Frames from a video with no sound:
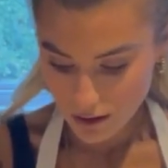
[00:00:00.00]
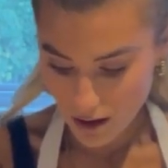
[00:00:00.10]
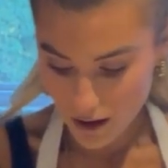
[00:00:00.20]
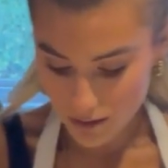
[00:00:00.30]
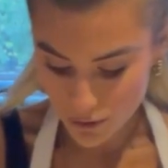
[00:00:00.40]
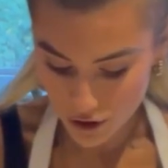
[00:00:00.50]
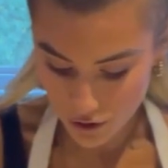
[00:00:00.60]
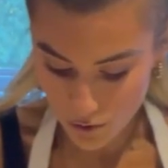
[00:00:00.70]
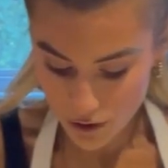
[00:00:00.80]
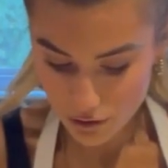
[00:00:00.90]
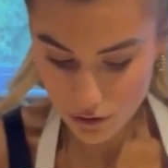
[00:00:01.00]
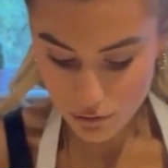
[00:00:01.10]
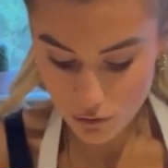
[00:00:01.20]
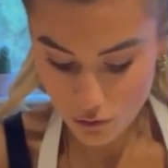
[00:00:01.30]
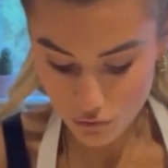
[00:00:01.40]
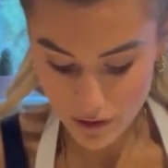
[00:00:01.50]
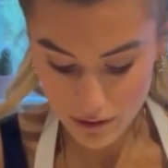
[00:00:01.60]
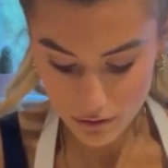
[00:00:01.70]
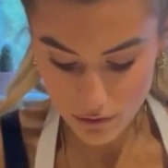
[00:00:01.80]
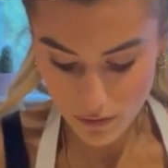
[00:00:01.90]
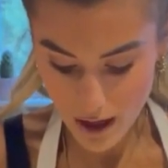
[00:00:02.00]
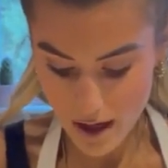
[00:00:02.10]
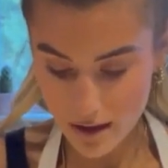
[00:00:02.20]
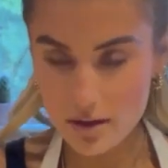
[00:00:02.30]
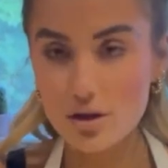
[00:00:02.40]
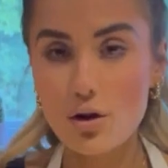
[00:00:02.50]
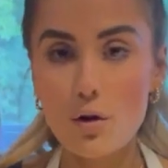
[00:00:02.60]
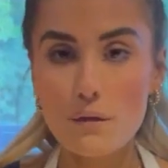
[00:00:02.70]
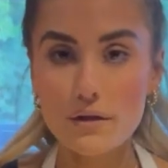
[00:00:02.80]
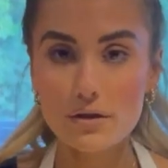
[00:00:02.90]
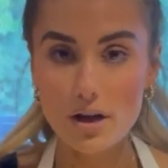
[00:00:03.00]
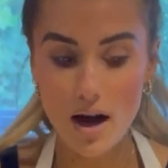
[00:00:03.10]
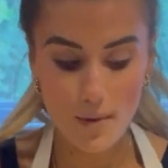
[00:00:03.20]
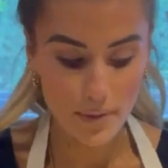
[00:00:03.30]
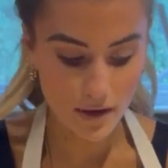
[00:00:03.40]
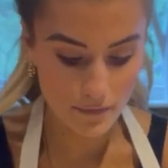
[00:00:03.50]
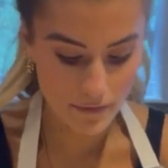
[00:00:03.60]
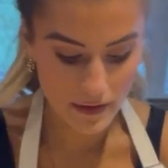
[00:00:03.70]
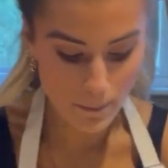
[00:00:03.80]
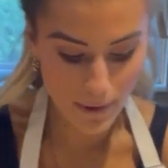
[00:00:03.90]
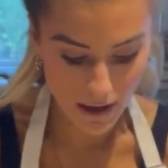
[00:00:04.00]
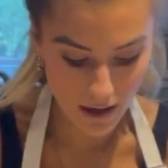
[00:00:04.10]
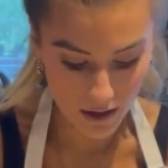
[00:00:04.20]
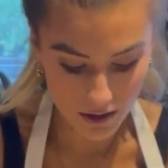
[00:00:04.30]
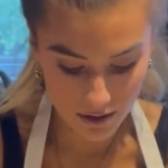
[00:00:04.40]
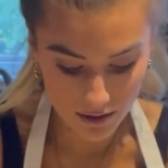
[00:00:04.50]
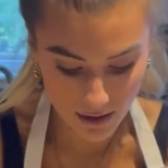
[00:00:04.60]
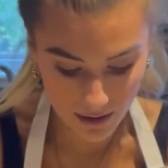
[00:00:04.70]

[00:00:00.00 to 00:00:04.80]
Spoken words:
I am just going to drizzle that over top of the pears